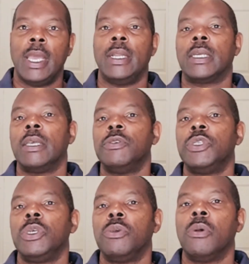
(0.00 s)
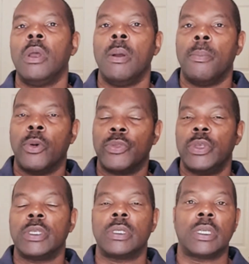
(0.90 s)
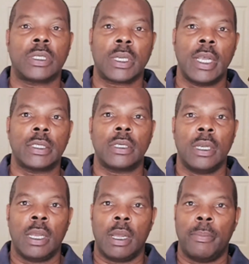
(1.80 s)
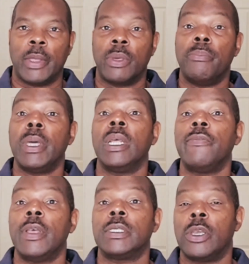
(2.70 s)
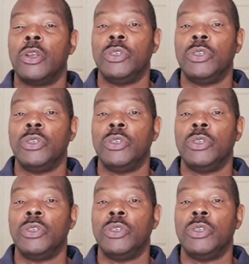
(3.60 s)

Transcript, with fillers: and it gives you more things to discuss about the benefits your,